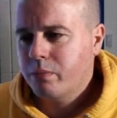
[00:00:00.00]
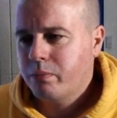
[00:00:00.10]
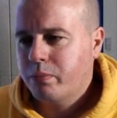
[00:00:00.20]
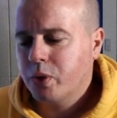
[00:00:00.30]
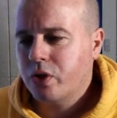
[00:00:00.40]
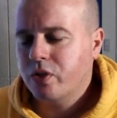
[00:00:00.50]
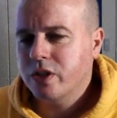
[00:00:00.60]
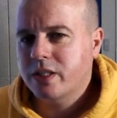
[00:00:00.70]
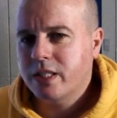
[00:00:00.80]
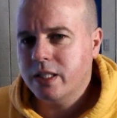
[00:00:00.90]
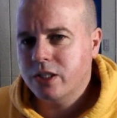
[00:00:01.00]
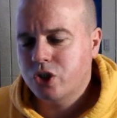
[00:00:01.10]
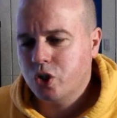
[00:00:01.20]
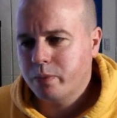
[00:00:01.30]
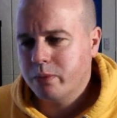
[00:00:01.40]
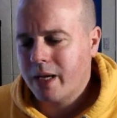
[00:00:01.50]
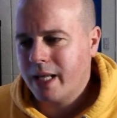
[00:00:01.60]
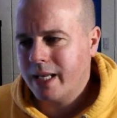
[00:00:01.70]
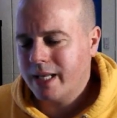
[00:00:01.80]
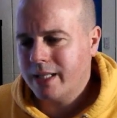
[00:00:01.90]
But there is still a
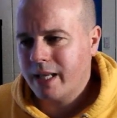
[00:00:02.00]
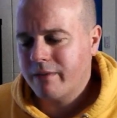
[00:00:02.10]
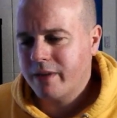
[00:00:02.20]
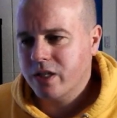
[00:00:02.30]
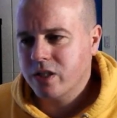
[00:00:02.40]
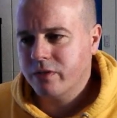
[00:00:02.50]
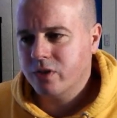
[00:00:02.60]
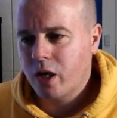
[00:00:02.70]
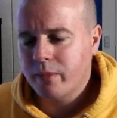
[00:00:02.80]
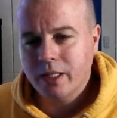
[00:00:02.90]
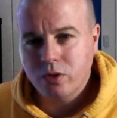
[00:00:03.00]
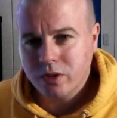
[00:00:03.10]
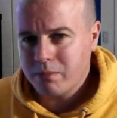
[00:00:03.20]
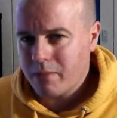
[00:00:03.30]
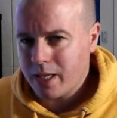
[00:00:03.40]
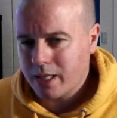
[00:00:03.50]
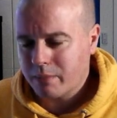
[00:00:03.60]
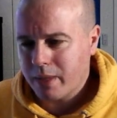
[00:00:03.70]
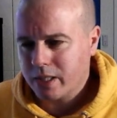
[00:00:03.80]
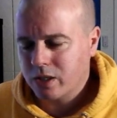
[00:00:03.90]
Superman in that version of time that doesn't make it
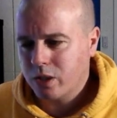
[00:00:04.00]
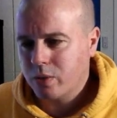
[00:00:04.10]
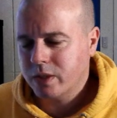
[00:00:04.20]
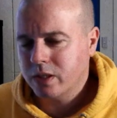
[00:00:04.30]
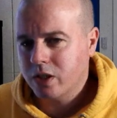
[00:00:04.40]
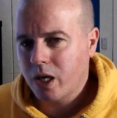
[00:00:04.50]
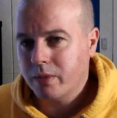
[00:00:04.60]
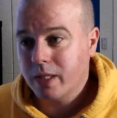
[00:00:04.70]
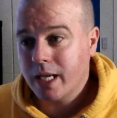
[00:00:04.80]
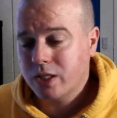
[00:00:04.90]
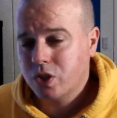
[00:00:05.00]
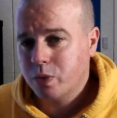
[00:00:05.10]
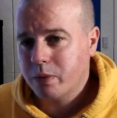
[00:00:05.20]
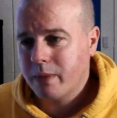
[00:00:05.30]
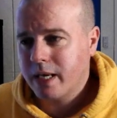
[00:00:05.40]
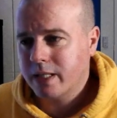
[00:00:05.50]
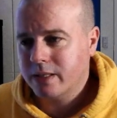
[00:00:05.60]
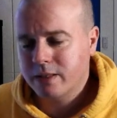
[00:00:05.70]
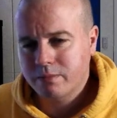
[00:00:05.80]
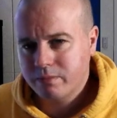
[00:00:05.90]
back to Lois in time. Now that Superman
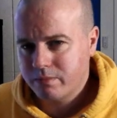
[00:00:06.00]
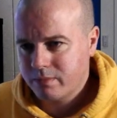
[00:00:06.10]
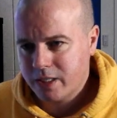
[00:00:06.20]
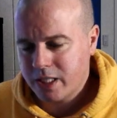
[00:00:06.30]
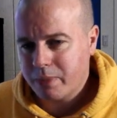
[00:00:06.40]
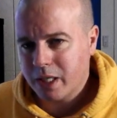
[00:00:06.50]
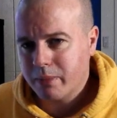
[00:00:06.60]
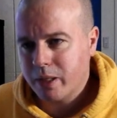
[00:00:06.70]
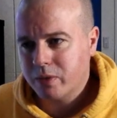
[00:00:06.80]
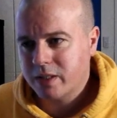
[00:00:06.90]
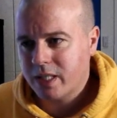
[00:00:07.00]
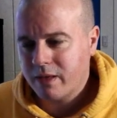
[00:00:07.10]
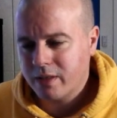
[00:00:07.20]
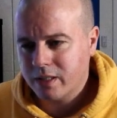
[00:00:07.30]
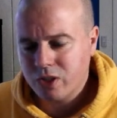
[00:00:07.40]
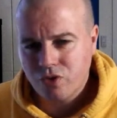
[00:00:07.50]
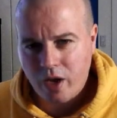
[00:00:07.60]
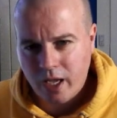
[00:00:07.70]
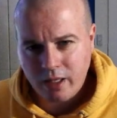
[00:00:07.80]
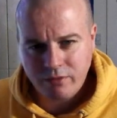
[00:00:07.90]
is zipping about, saving the
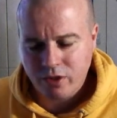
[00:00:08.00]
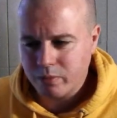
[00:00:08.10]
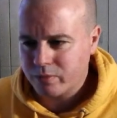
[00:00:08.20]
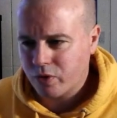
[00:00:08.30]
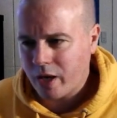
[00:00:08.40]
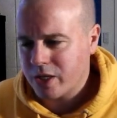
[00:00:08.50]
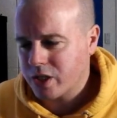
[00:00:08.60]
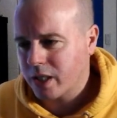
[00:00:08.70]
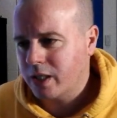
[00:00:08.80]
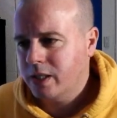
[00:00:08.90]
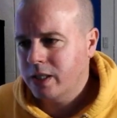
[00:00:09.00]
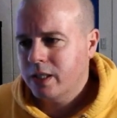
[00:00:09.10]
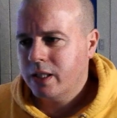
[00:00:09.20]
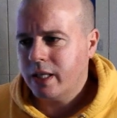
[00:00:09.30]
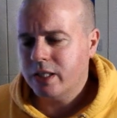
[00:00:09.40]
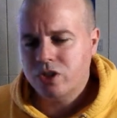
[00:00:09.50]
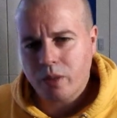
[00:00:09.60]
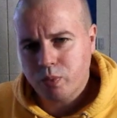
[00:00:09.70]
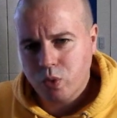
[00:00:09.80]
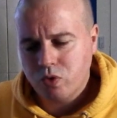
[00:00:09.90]
train from crashing. He
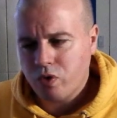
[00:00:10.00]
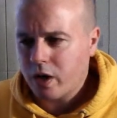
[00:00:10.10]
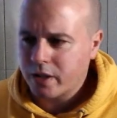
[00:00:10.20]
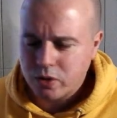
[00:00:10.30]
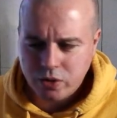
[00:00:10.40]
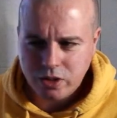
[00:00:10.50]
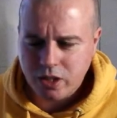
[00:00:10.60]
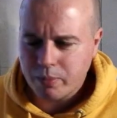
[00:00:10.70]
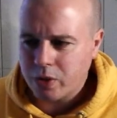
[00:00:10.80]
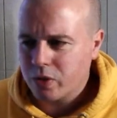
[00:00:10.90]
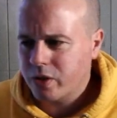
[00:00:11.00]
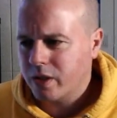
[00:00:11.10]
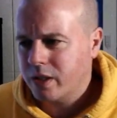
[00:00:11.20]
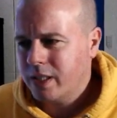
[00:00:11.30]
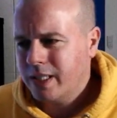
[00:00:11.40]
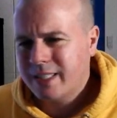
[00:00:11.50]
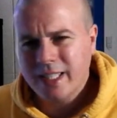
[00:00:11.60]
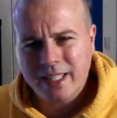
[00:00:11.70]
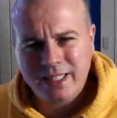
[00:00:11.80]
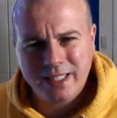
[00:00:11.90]
stopped one rocket, couldn't stop the other. I
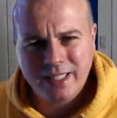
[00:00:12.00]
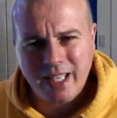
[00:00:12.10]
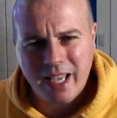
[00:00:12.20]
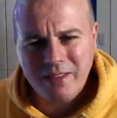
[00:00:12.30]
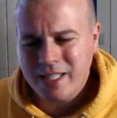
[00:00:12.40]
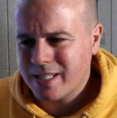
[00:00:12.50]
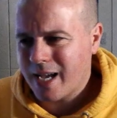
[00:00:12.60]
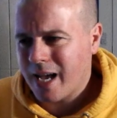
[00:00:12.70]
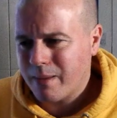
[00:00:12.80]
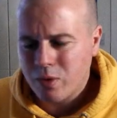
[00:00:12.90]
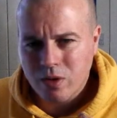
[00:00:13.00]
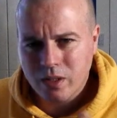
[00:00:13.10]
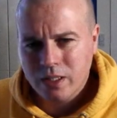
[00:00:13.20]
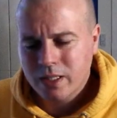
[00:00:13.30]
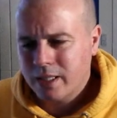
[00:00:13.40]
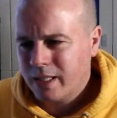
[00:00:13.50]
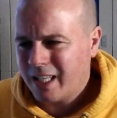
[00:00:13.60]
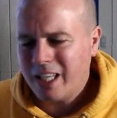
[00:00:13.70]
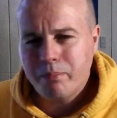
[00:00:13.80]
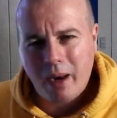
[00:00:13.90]
think it saves a dam or
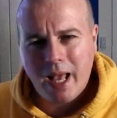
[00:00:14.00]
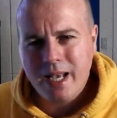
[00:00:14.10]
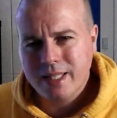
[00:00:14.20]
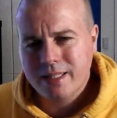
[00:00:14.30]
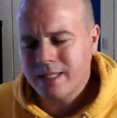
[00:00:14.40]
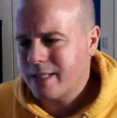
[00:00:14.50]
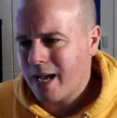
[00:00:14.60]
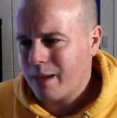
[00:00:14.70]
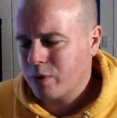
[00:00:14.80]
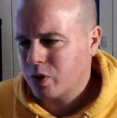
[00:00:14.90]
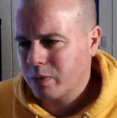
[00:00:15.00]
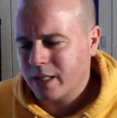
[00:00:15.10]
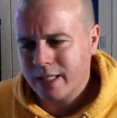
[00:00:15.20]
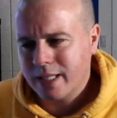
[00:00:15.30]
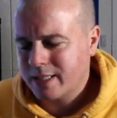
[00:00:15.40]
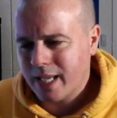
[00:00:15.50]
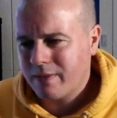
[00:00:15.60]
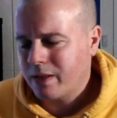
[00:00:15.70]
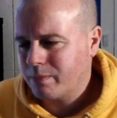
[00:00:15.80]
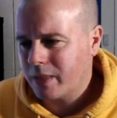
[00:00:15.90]
heat blasts a dam or something like that,
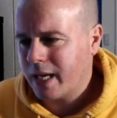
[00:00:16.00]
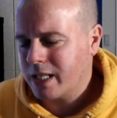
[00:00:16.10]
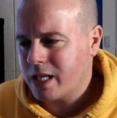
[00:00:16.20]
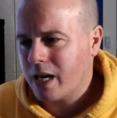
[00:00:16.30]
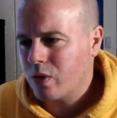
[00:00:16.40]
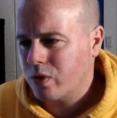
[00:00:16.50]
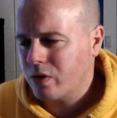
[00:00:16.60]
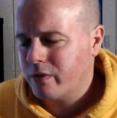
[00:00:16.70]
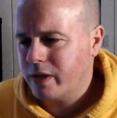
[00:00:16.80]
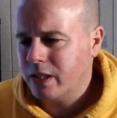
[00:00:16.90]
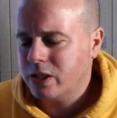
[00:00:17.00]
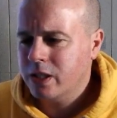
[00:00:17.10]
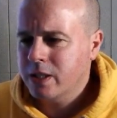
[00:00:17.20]
saving a town or a village.